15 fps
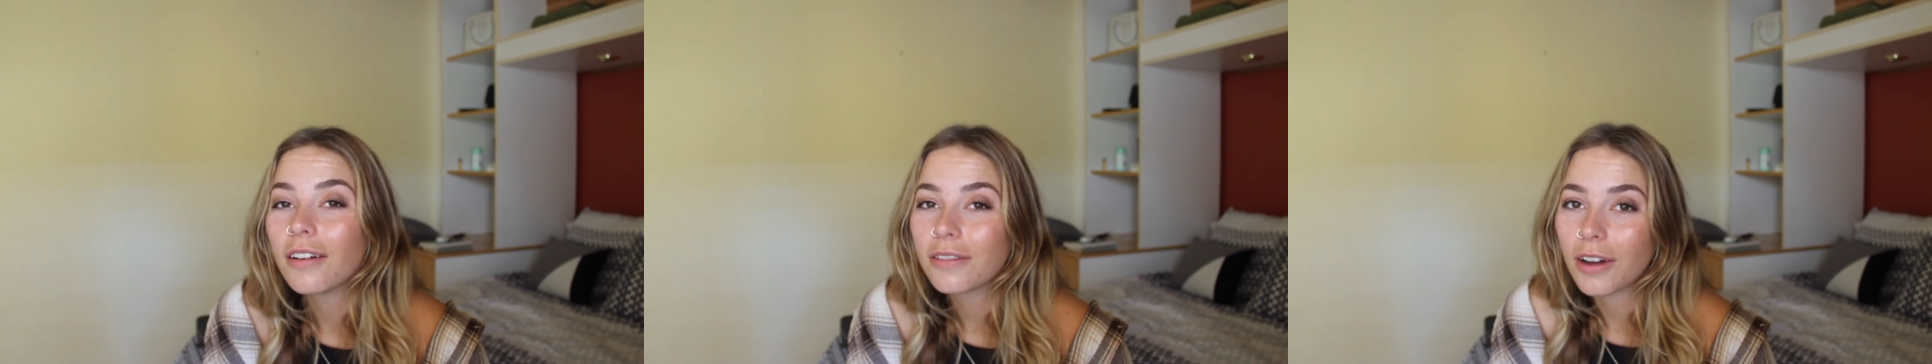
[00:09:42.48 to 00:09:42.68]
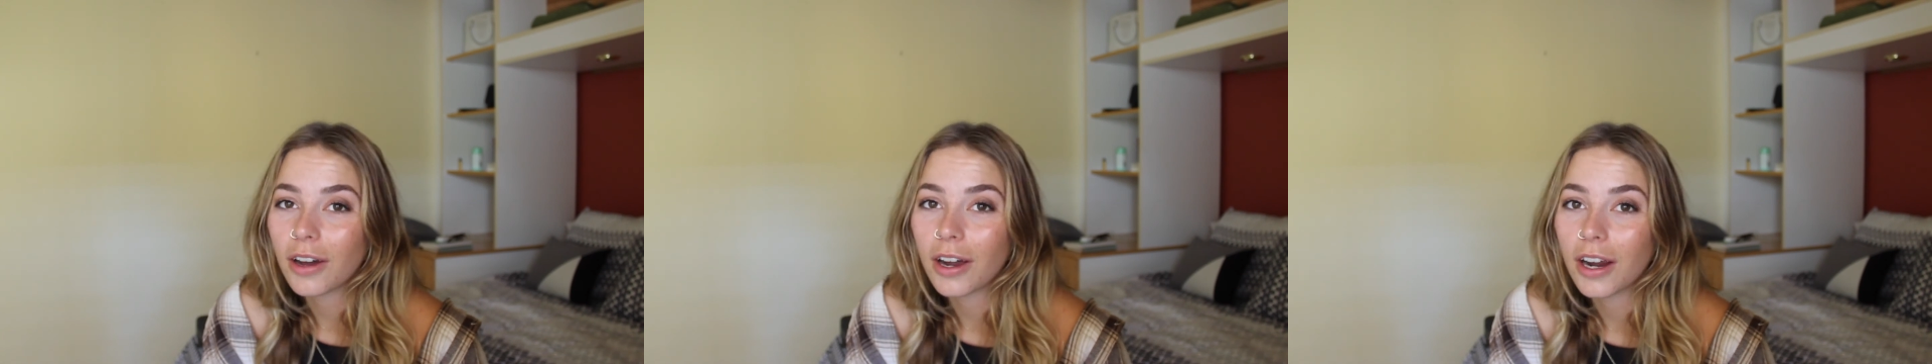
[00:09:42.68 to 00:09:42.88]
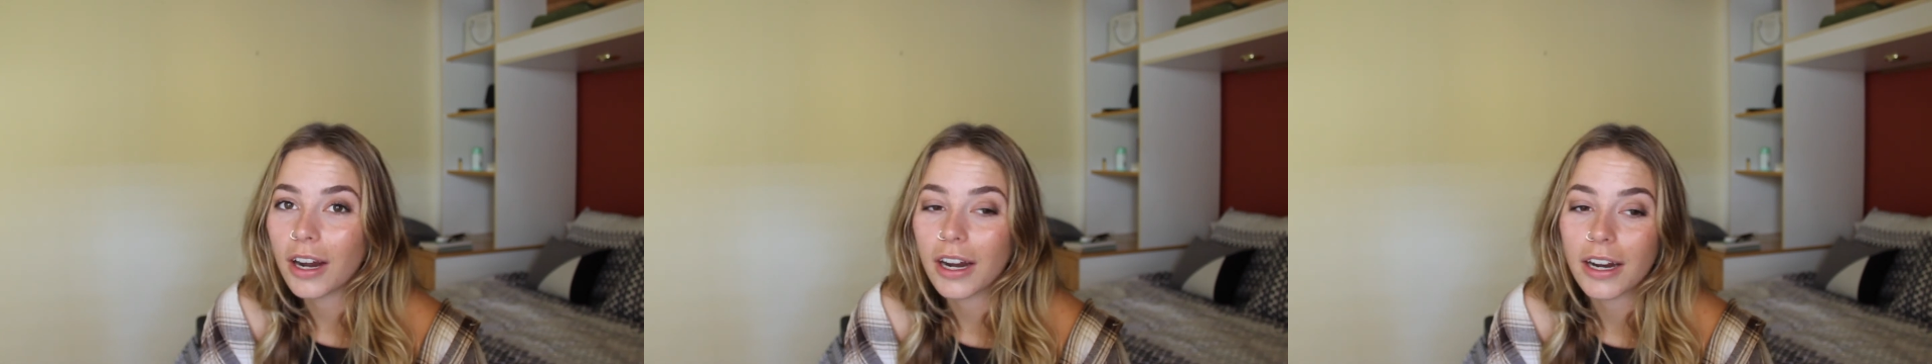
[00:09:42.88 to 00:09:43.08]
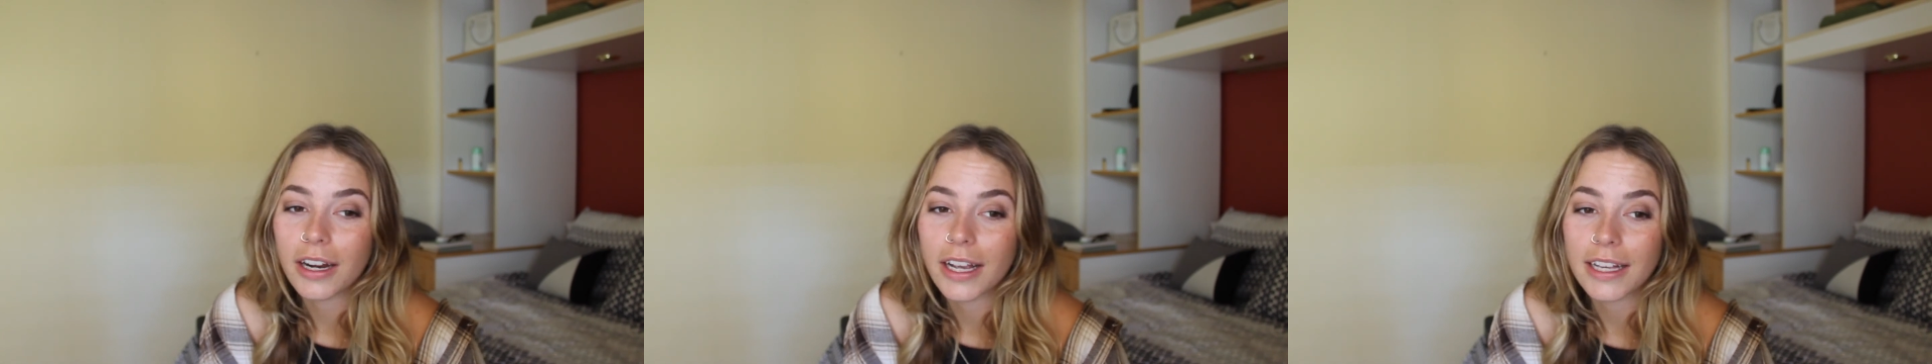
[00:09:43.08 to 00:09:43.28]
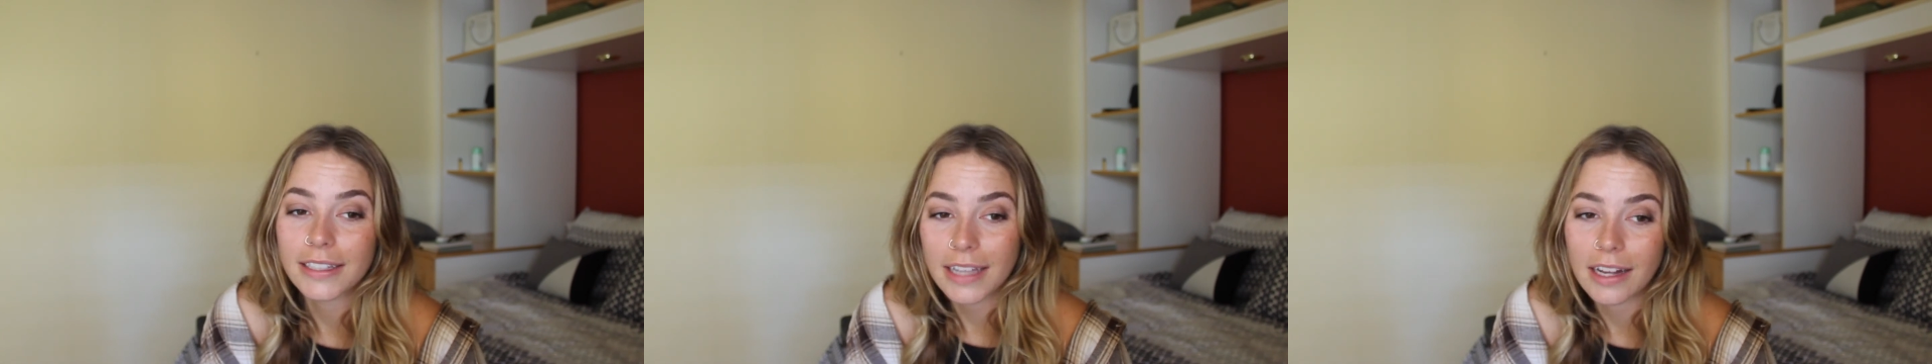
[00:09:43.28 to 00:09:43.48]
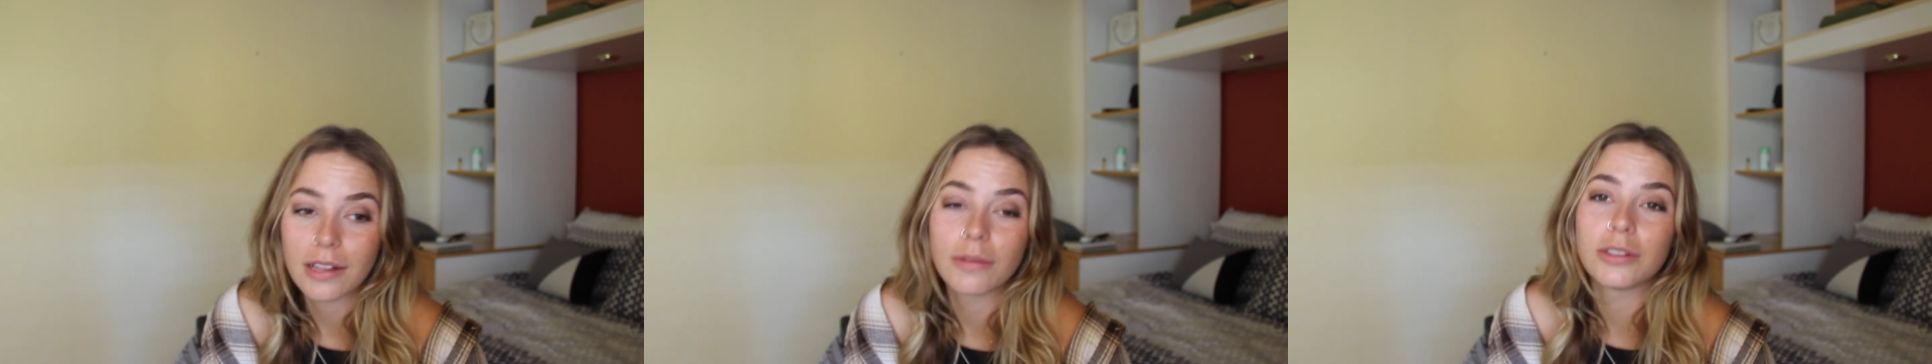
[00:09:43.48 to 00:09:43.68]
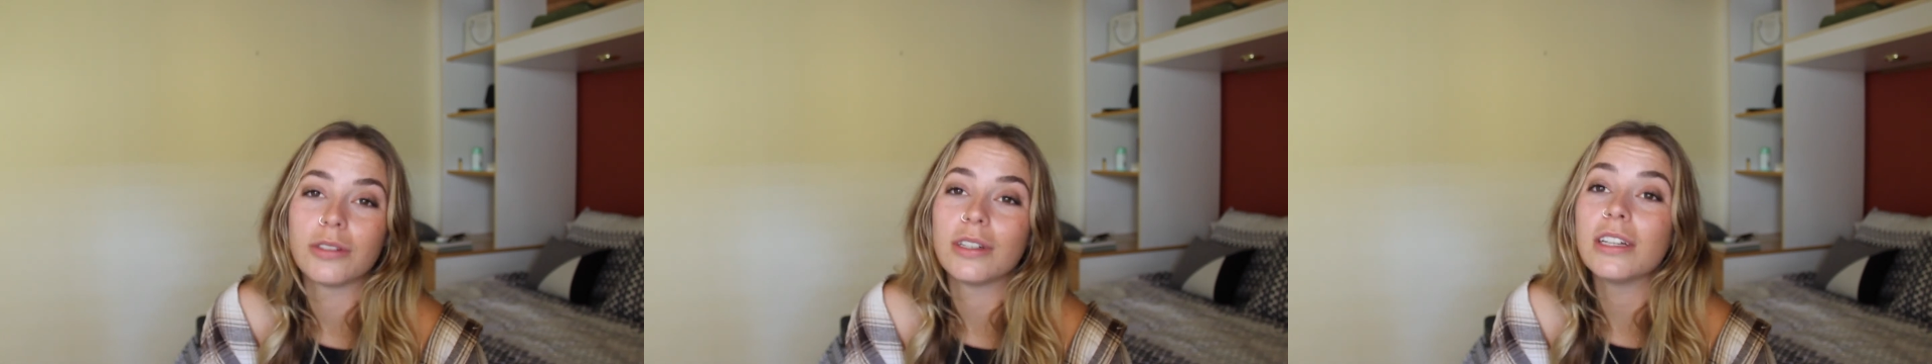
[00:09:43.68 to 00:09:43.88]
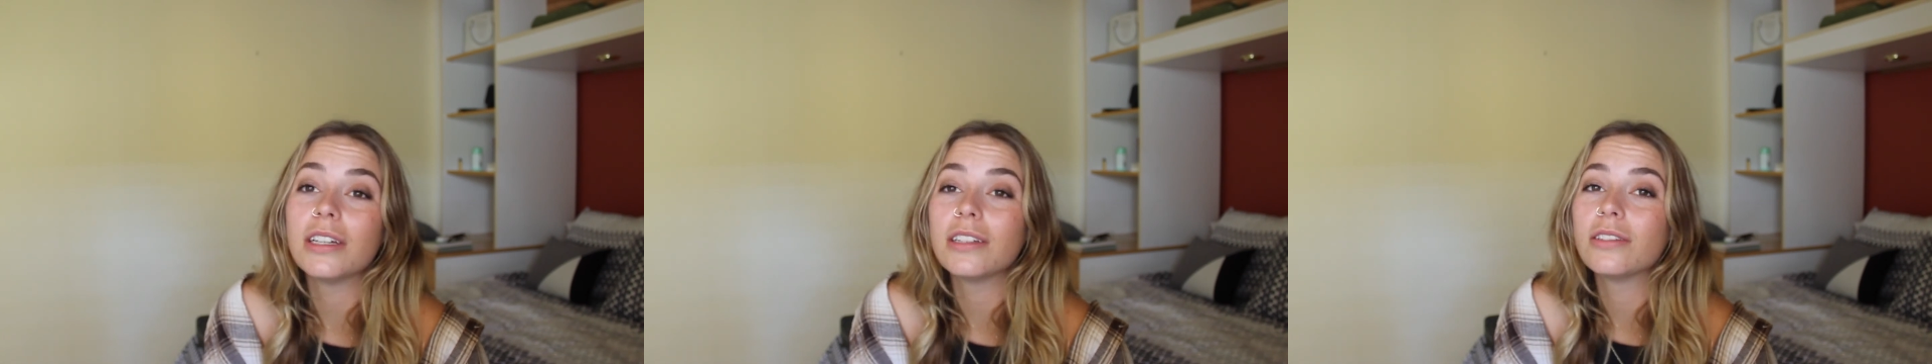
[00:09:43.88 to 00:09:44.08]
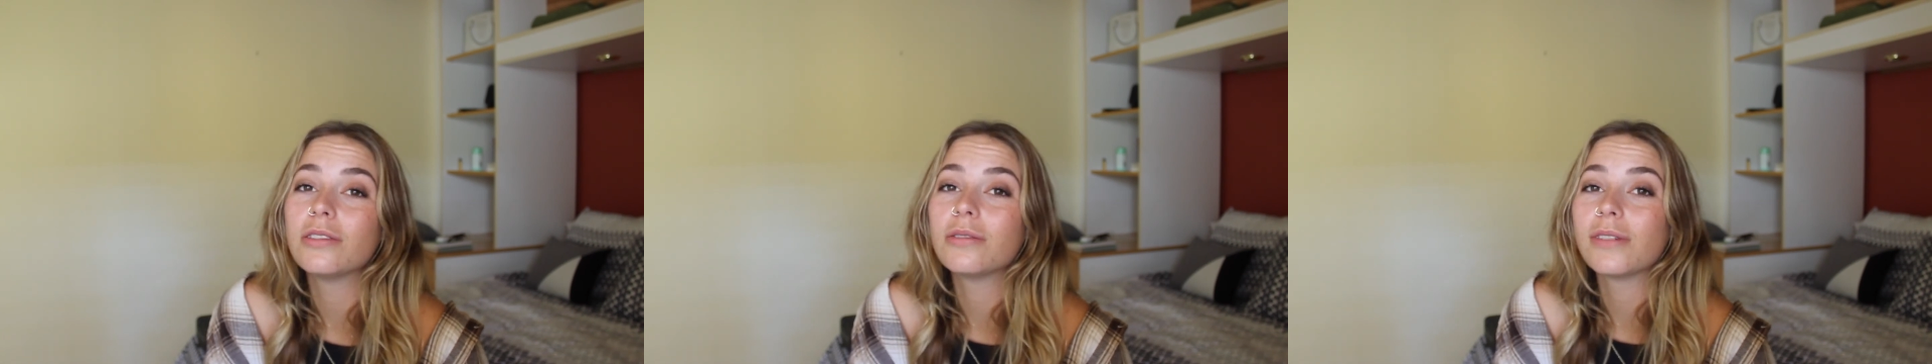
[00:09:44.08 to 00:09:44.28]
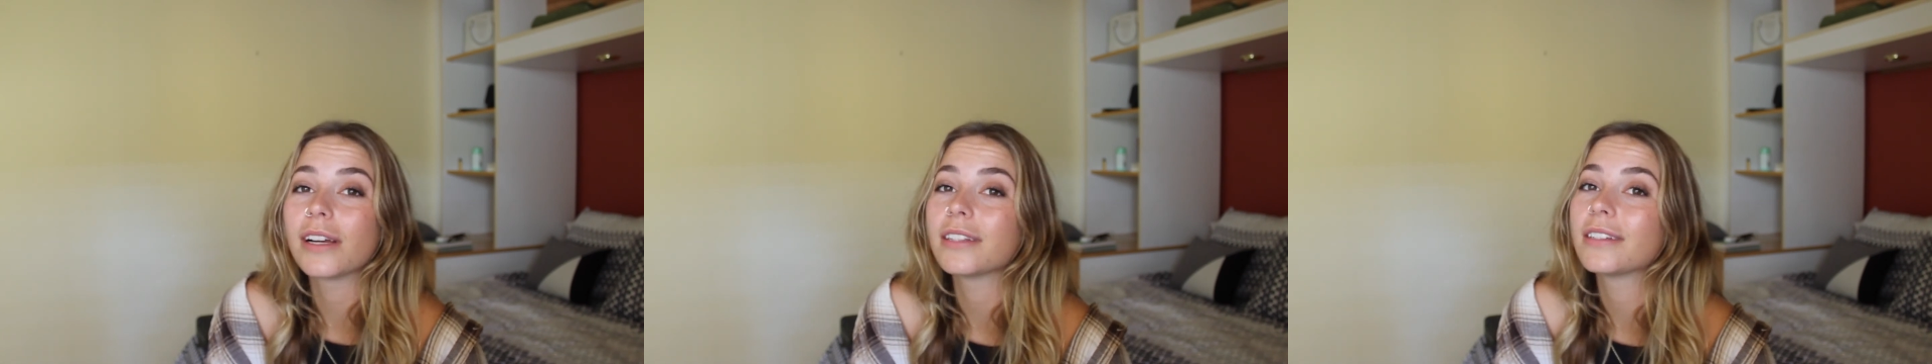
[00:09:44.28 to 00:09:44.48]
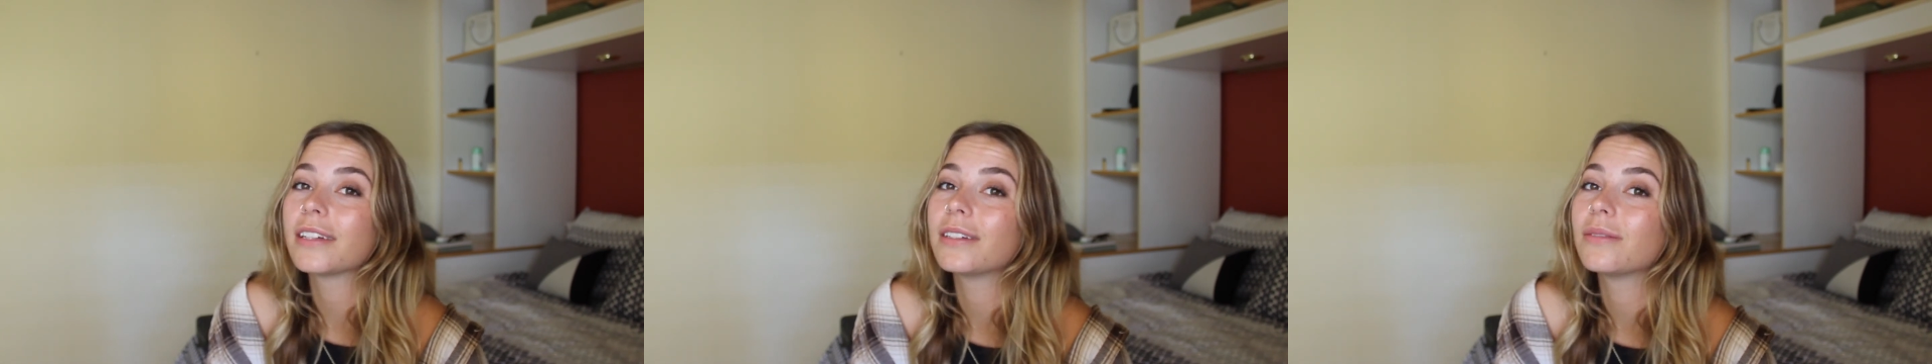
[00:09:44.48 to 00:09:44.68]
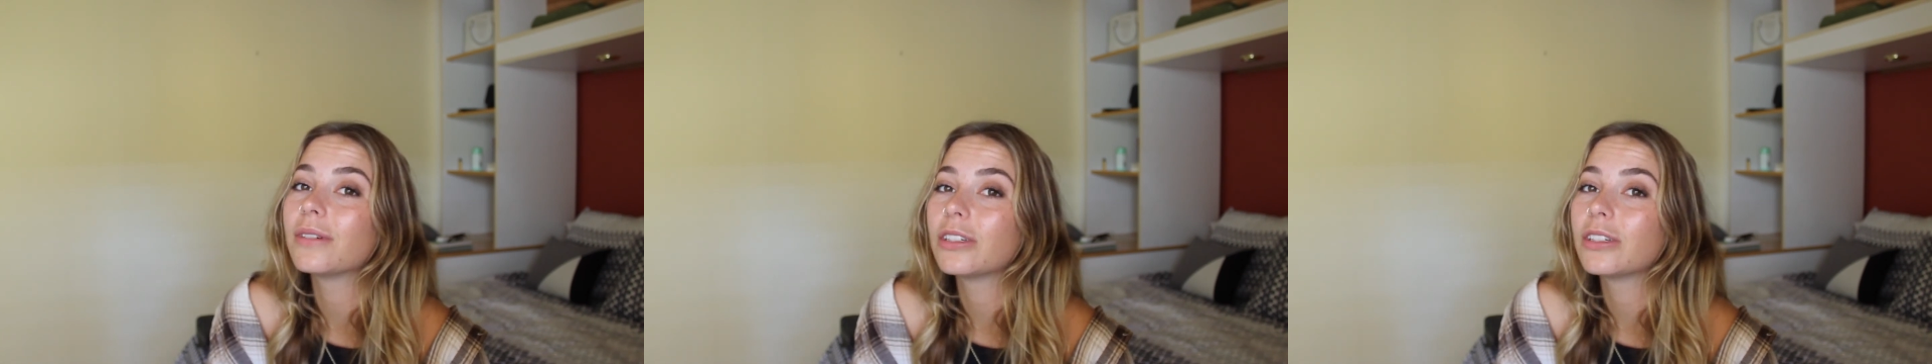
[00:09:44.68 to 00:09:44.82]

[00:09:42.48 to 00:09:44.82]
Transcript: are exactly what you need to rest and